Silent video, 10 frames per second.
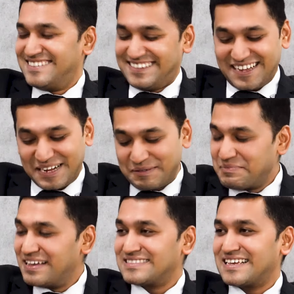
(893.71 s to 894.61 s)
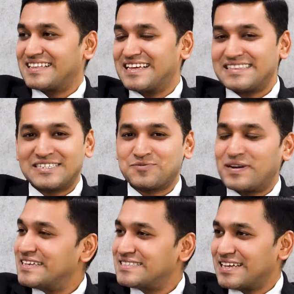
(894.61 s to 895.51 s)
Amazing. That's why they
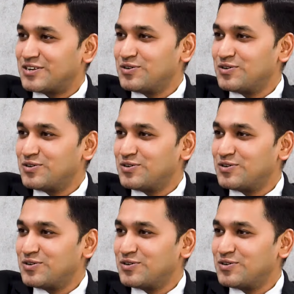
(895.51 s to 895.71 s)
say, you know,